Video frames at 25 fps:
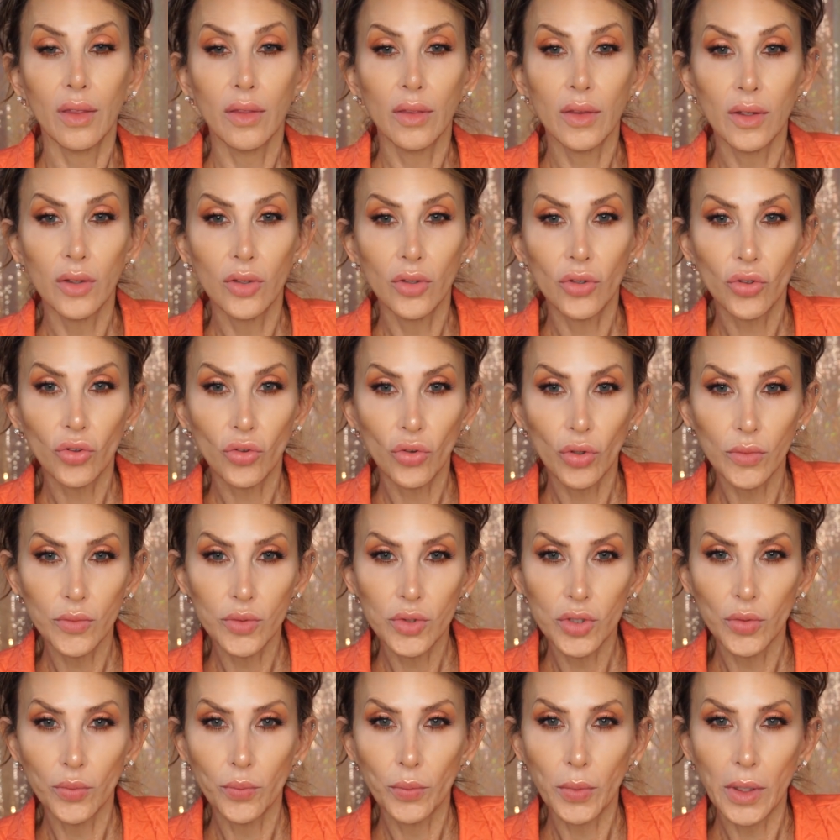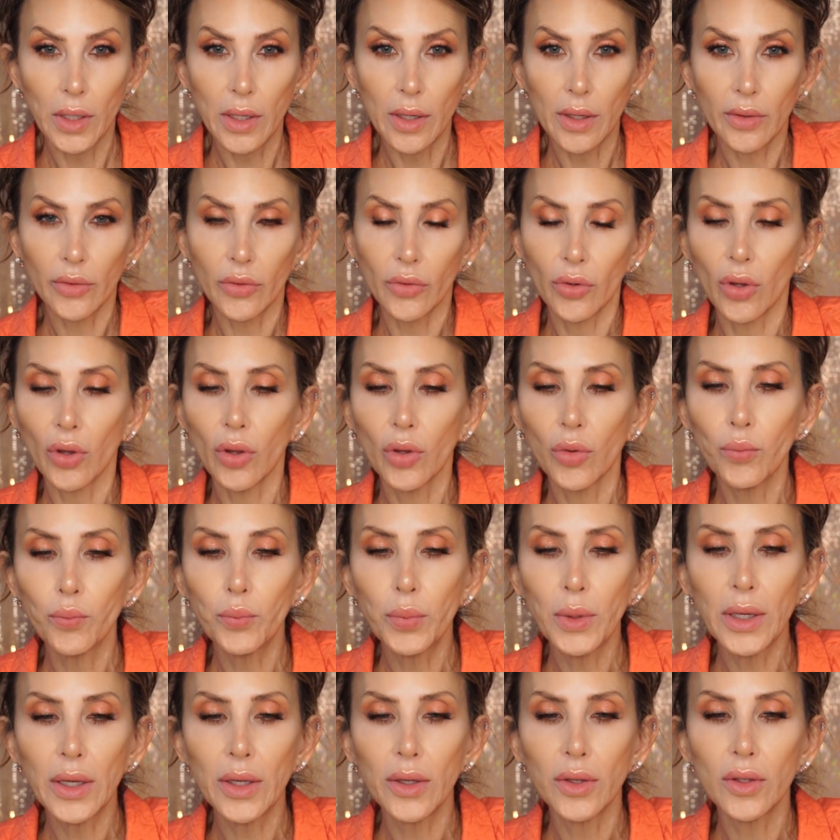the description box.
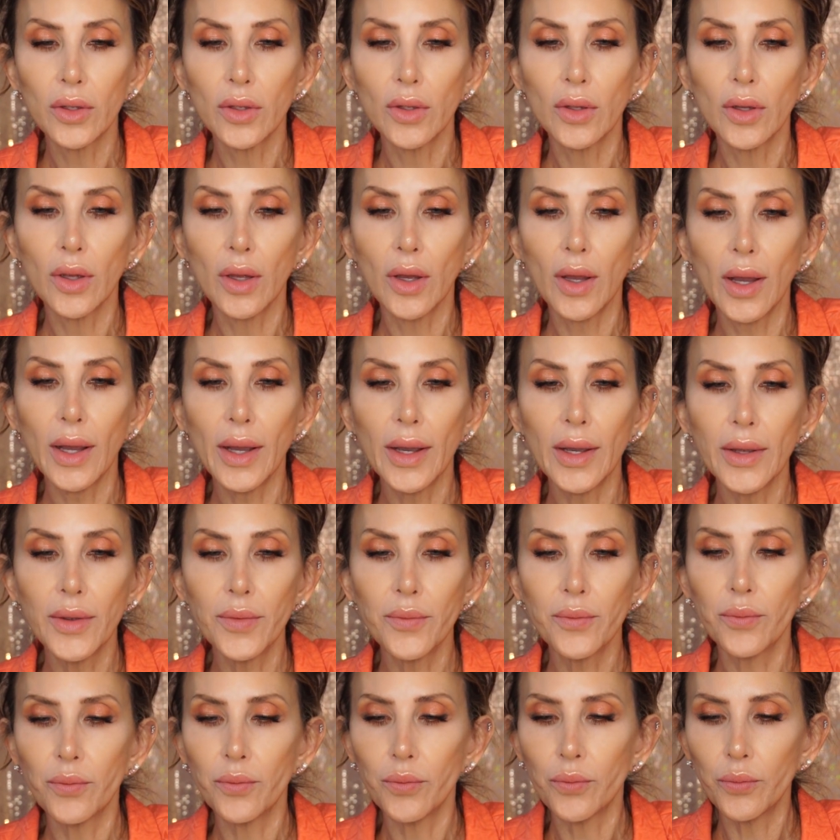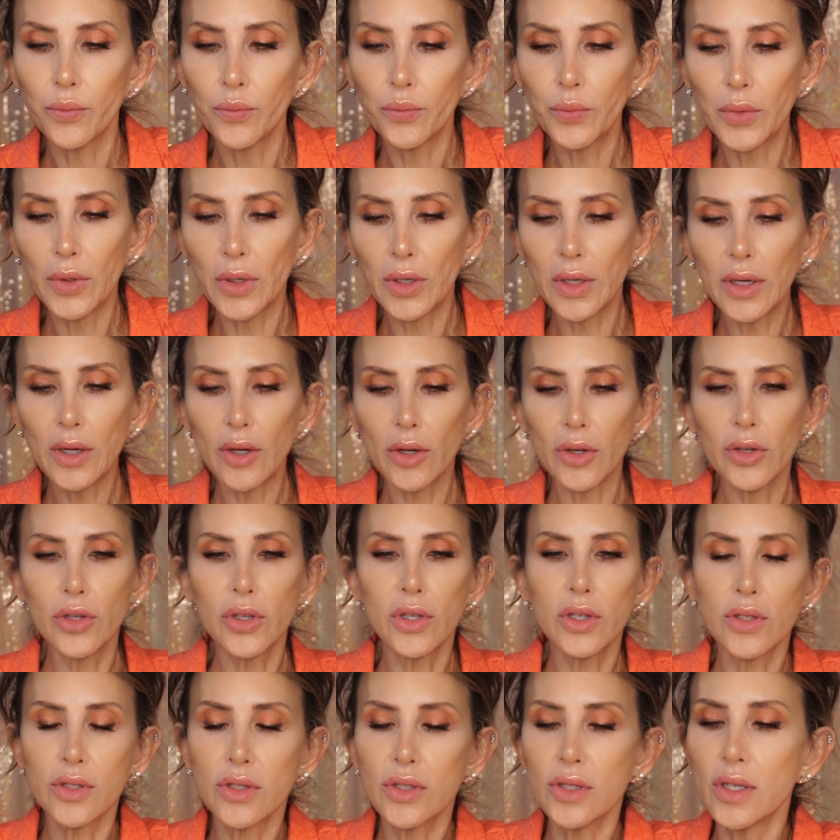But here
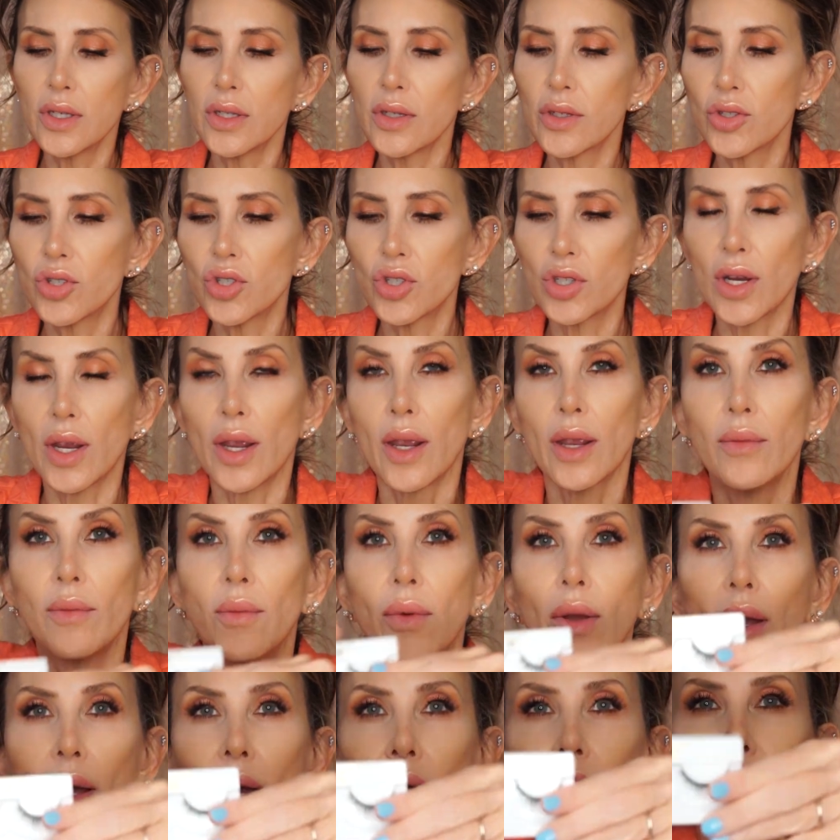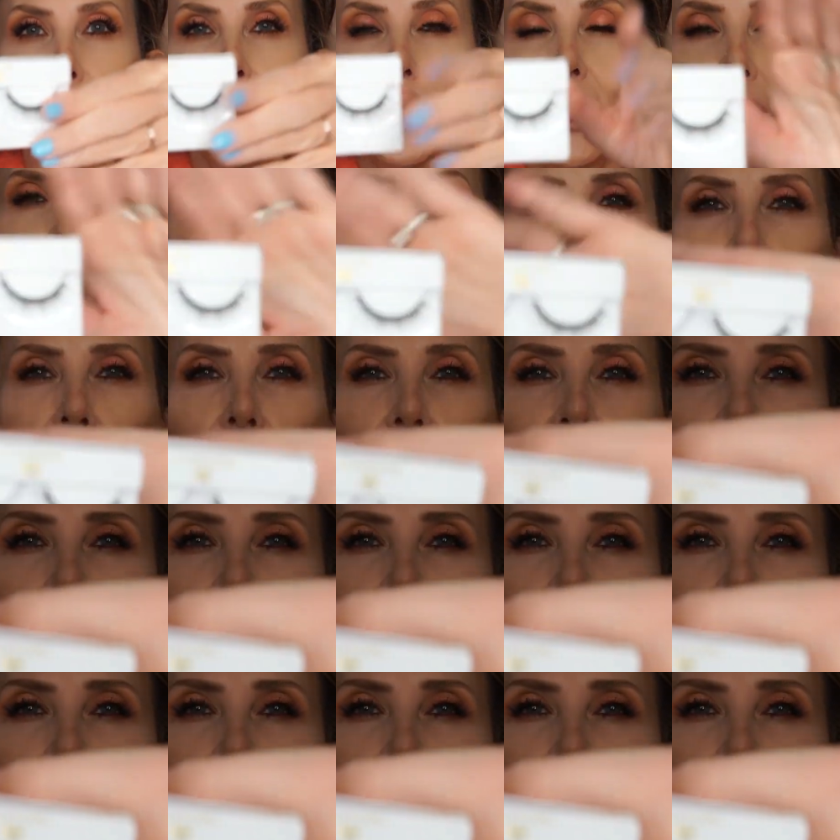you can see the shape. I picked